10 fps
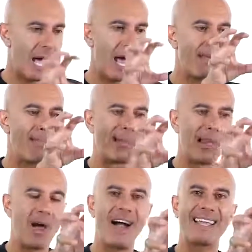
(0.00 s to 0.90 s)
I
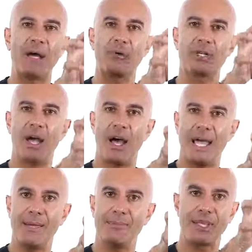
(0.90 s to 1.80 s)
block out
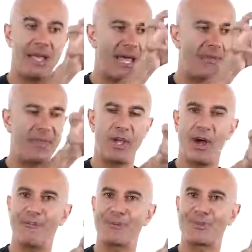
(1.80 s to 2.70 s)
times at the
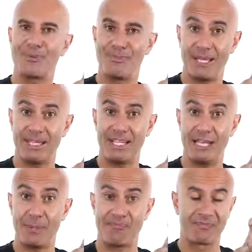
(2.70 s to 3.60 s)
office with my
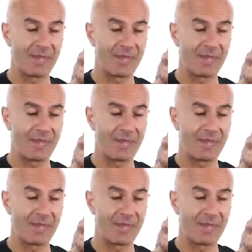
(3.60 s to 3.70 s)
team.